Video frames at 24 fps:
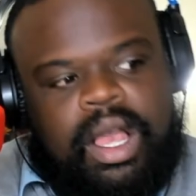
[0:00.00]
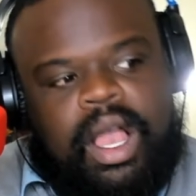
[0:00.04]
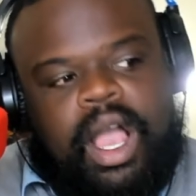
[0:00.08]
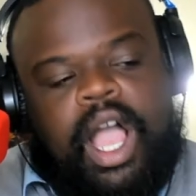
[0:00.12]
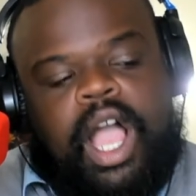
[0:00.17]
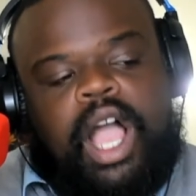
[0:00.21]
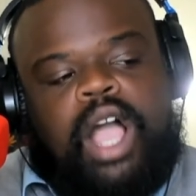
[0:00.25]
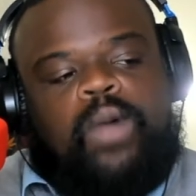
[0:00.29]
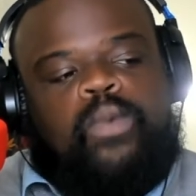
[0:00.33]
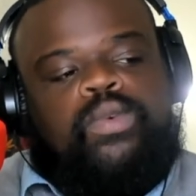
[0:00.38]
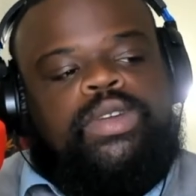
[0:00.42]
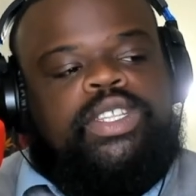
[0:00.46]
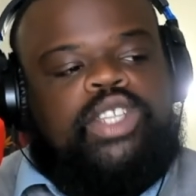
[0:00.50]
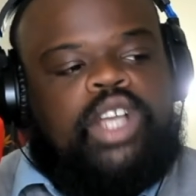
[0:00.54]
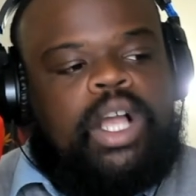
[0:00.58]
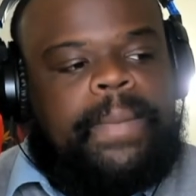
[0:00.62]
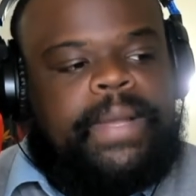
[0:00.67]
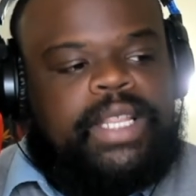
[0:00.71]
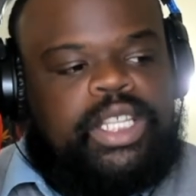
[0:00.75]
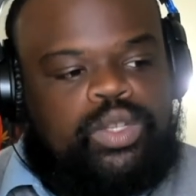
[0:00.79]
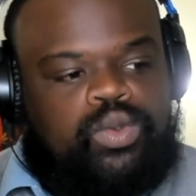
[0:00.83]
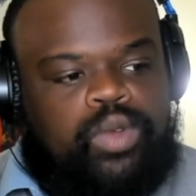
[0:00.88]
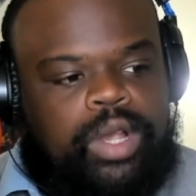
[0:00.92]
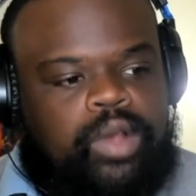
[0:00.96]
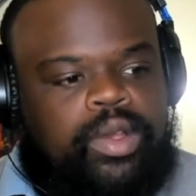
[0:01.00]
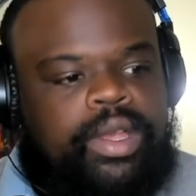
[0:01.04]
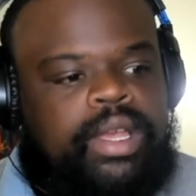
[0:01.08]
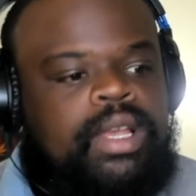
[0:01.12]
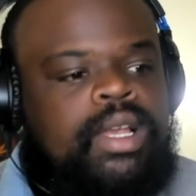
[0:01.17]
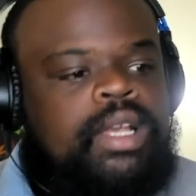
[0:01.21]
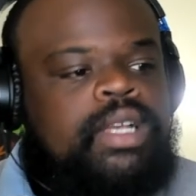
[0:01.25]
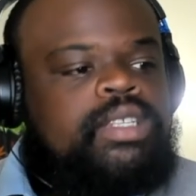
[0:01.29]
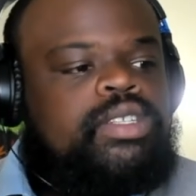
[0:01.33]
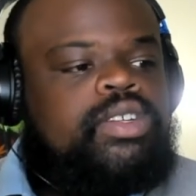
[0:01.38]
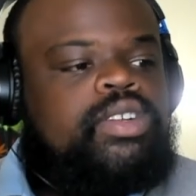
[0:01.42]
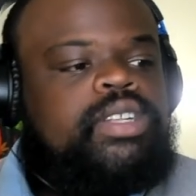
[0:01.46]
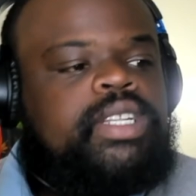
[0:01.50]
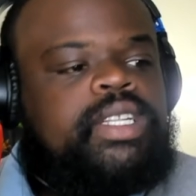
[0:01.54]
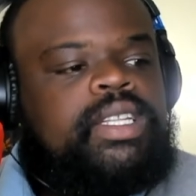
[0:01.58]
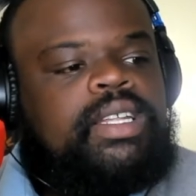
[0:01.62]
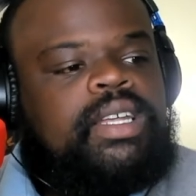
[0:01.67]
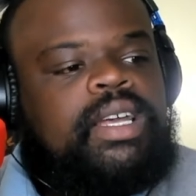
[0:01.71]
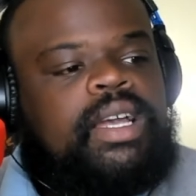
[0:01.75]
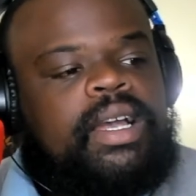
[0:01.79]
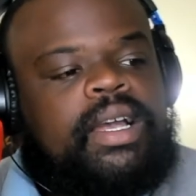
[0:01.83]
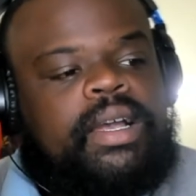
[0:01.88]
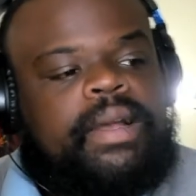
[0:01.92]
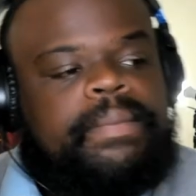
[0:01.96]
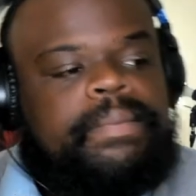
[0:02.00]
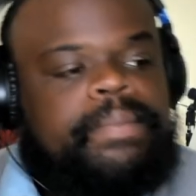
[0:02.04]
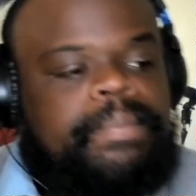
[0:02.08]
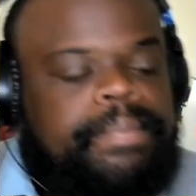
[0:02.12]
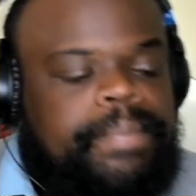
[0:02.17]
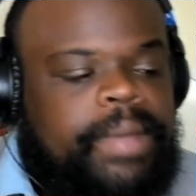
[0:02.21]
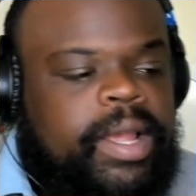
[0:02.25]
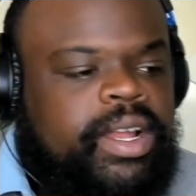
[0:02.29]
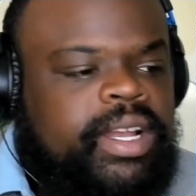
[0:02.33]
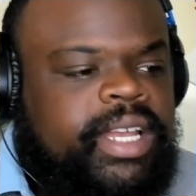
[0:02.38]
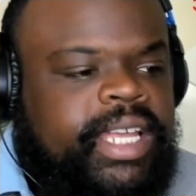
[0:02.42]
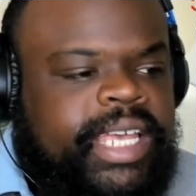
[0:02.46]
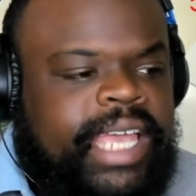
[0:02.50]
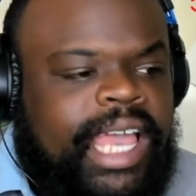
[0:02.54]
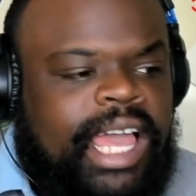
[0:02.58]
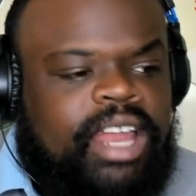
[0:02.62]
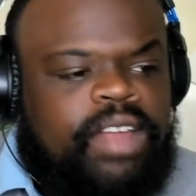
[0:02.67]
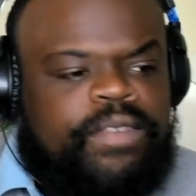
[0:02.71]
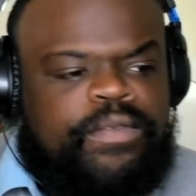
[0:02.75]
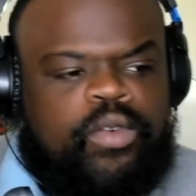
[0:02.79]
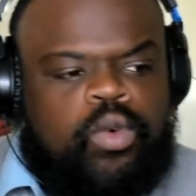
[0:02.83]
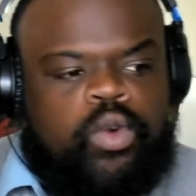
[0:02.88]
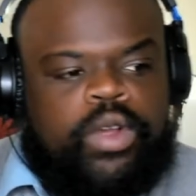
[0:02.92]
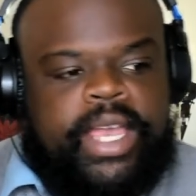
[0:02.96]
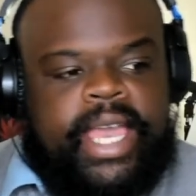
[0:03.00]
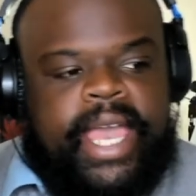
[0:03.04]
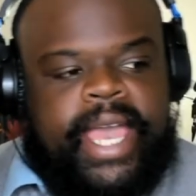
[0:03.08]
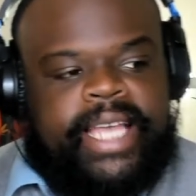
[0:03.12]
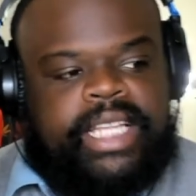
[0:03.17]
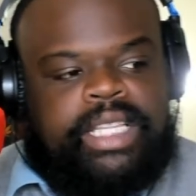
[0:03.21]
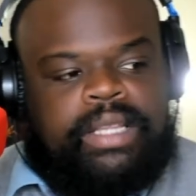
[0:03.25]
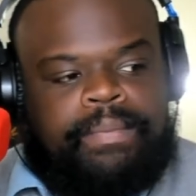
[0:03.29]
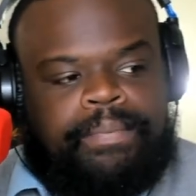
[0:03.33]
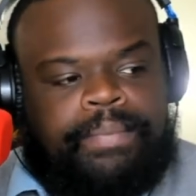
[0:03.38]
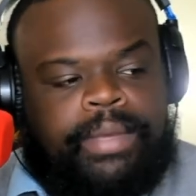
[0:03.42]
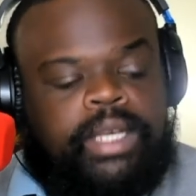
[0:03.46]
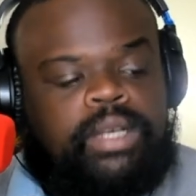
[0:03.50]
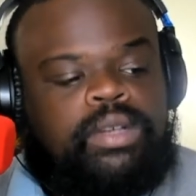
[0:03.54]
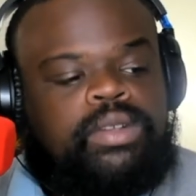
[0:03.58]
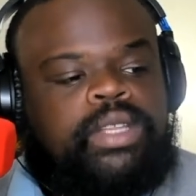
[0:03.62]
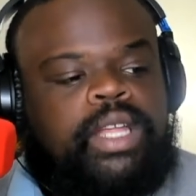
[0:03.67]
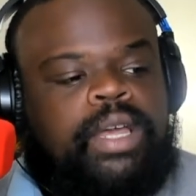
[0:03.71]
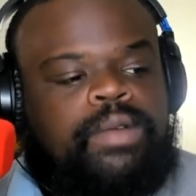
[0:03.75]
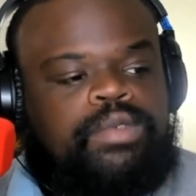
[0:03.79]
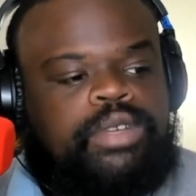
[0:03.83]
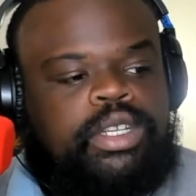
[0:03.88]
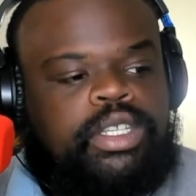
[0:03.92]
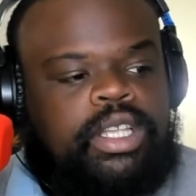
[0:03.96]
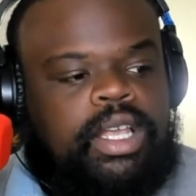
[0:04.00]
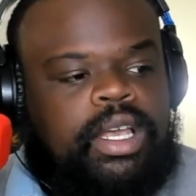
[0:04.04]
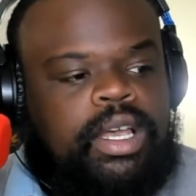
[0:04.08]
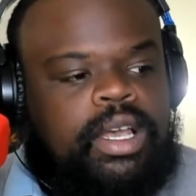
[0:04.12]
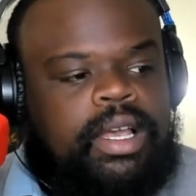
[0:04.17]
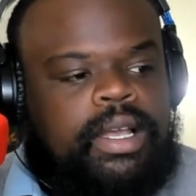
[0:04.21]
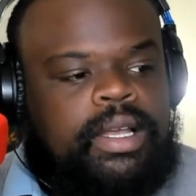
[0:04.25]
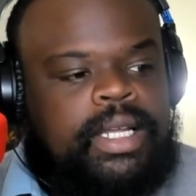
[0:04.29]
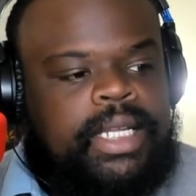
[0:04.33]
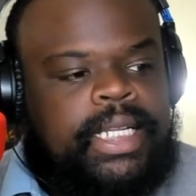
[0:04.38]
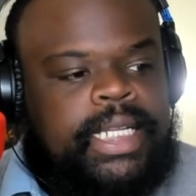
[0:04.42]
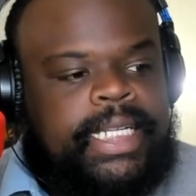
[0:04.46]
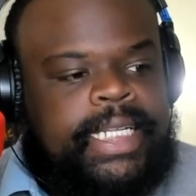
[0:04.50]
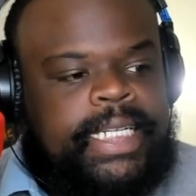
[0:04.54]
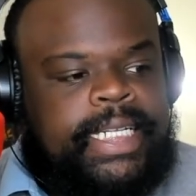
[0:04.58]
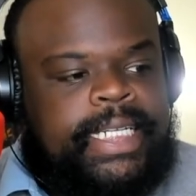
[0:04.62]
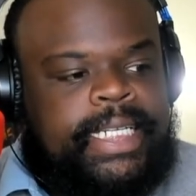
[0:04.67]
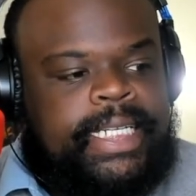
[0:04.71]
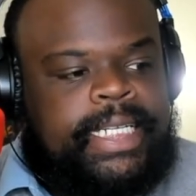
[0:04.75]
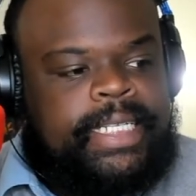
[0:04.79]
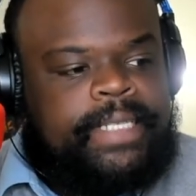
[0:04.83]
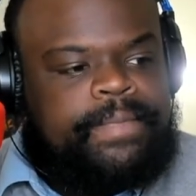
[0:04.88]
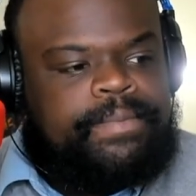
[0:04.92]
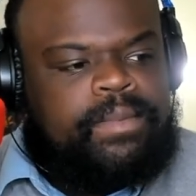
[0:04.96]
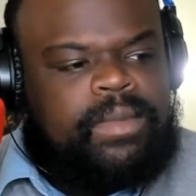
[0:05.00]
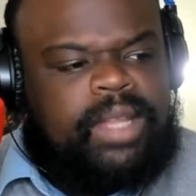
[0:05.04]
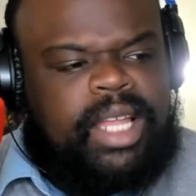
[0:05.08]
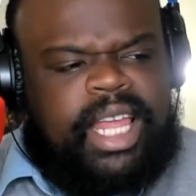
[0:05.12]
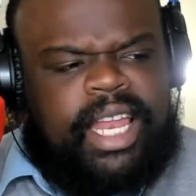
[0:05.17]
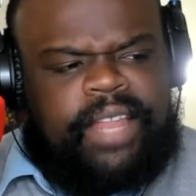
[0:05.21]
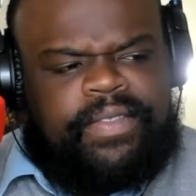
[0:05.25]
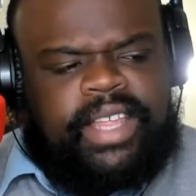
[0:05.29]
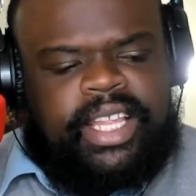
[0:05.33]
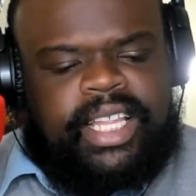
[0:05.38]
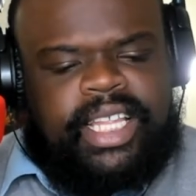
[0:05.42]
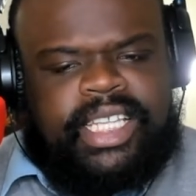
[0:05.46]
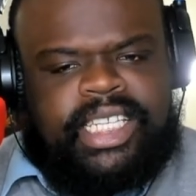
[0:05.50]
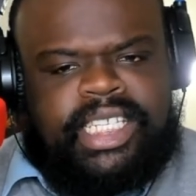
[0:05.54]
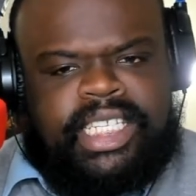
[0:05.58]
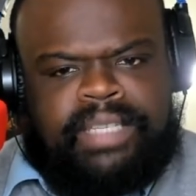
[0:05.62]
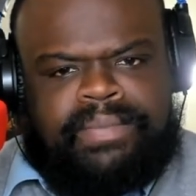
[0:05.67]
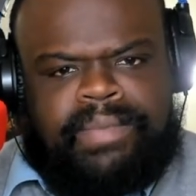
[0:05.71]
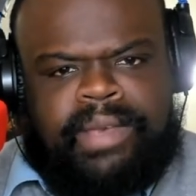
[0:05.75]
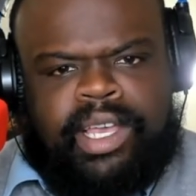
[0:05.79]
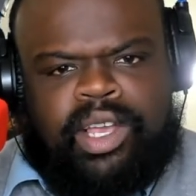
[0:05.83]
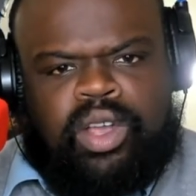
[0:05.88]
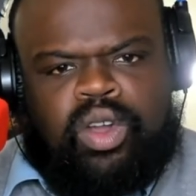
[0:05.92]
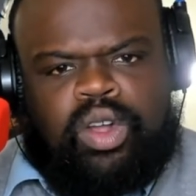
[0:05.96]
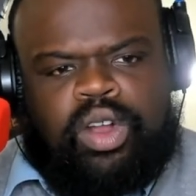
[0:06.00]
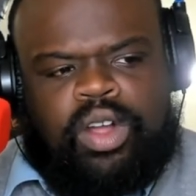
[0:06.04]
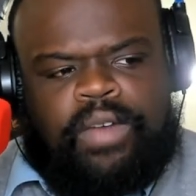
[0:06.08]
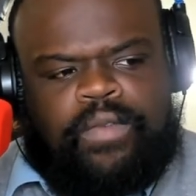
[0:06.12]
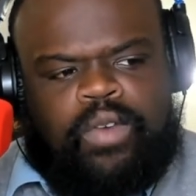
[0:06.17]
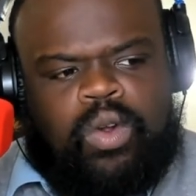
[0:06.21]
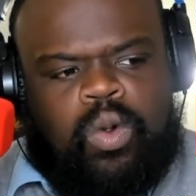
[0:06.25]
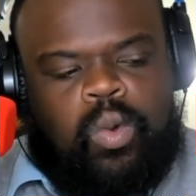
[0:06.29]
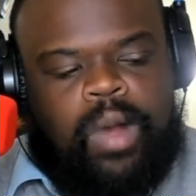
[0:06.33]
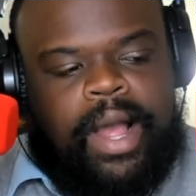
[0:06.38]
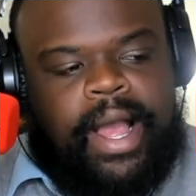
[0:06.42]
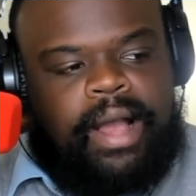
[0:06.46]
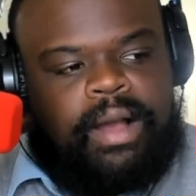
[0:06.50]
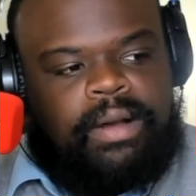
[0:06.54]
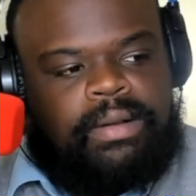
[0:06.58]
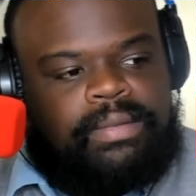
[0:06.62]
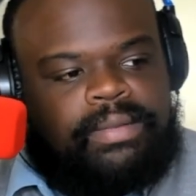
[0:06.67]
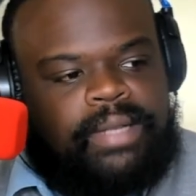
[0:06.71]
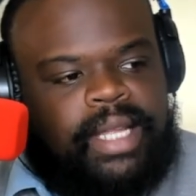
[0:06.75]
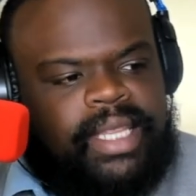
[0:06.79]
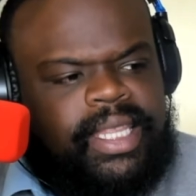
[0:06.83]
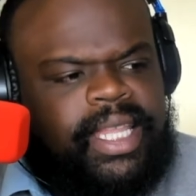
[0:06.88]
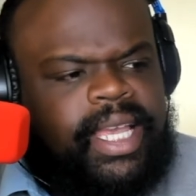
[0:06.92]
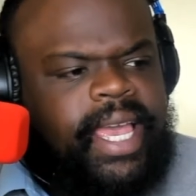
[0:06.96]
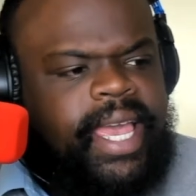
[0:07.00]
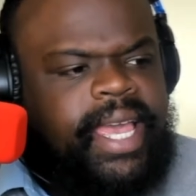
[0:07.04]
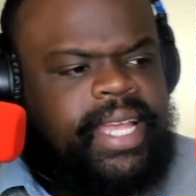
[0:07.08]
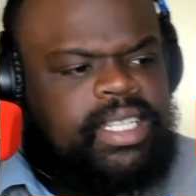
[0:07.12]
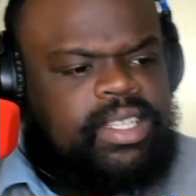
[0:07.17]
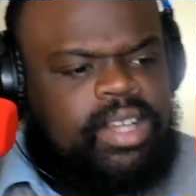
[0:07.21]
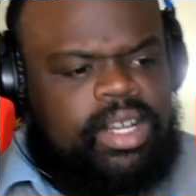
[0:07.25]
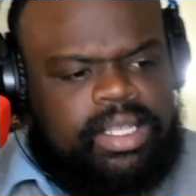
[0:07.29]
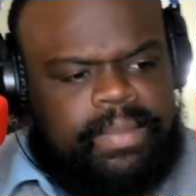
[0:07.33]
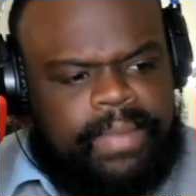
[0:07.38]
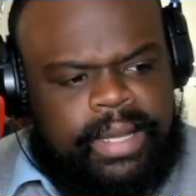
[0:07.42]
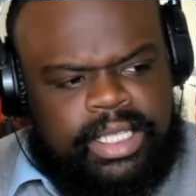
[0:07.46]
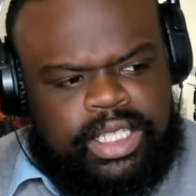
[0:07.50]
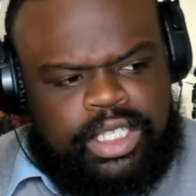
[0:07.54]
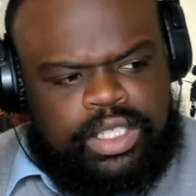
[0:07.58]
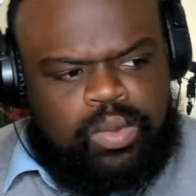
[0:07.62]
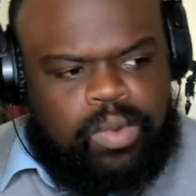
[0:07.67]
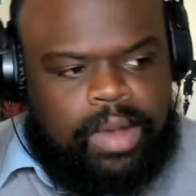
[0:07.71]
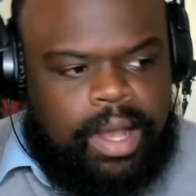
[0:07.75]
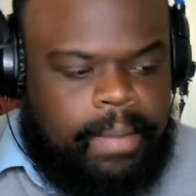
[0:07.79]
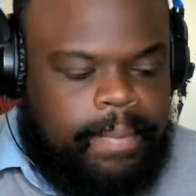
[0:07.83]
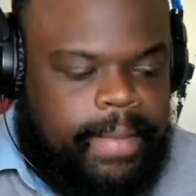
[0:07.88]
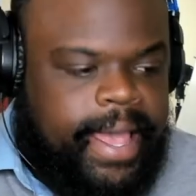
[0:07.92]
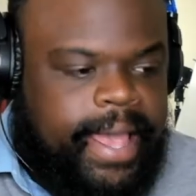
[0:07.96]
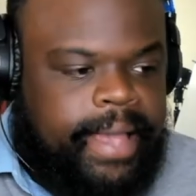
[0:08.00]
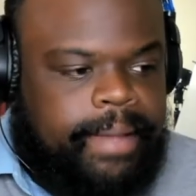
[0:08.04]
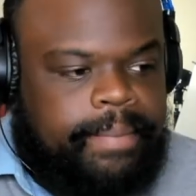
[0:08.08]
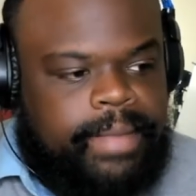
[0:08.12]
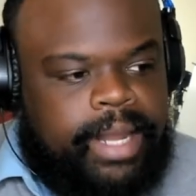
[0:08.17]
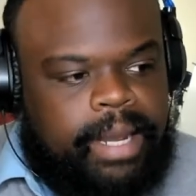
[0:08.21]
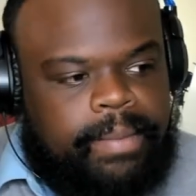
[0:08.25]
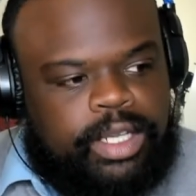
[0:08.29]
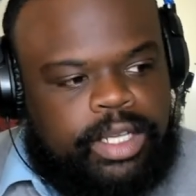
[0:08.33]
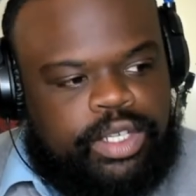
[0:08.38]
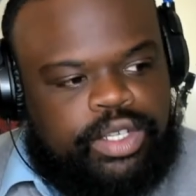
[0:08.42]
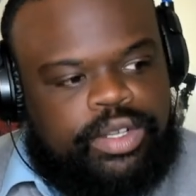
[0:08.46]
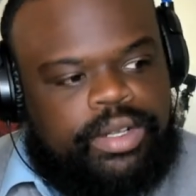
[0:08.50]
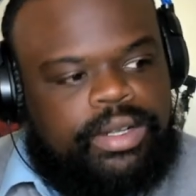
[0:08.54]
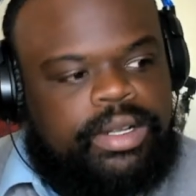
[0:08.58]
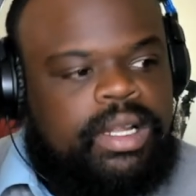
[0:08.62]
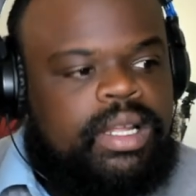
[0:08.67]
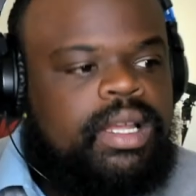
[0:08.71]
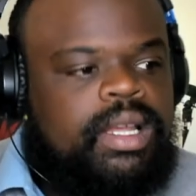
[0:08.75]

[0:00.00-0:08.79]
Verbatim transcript: Uh, I want to talk about this right quick. So the, uh, apparently California had a bill that was, uh, and I think this has been going on for a while. I think I had talked about this a while back, but I'm not sure.